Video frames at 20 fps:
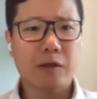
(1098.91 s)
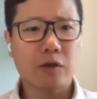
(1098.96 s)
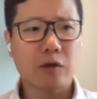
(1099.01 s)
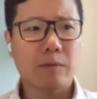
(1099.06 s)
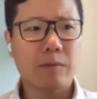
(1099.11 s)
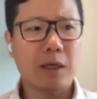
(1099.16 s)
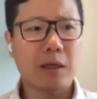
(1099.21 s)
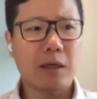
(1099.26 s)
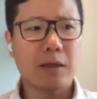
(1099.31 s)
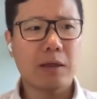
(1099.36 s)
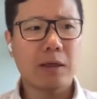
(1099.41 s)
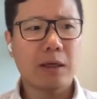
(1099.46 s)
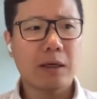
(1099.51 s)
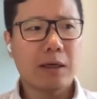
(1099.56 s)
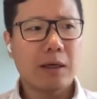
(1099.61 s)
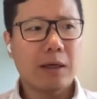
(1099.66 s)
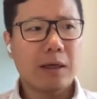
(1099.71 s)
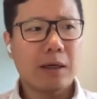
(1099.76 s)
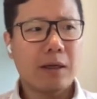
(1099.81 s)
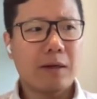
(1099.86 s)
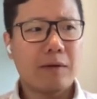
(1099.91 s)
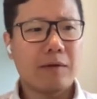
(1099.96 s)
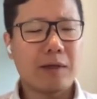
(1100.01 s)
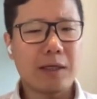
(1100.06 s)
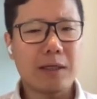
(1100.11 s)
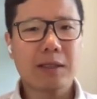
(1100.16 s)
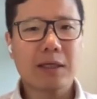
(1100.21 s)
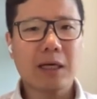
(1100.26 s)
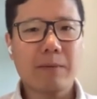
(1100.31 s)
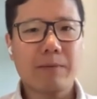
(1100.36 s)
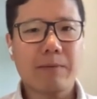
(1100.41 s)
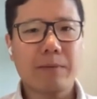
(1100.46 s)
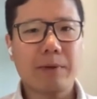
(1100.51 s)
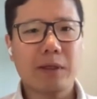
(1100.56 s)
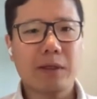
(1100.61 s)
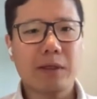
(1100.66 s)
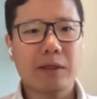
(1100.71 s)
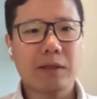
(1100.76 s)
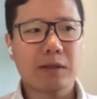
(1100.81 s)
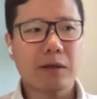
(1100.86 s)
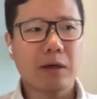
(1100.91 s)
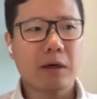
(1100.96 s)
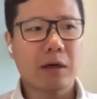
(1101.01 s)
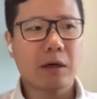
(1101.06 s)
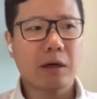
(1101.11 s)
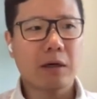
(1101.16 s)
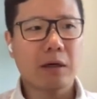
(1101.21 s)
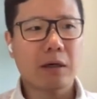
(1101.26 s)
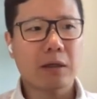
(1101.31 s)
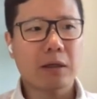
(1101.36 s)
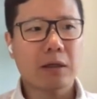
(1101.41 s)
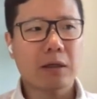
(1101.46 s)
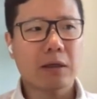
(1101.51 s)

So meaning these companies are